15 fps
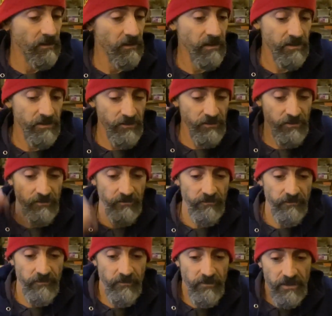
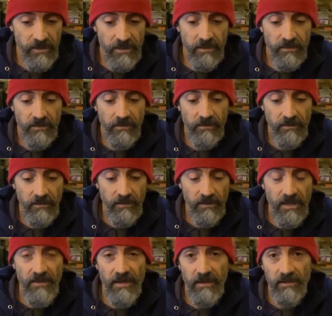isotune frees,
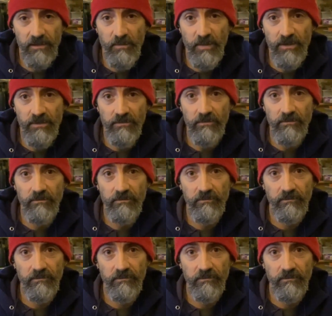and they had a special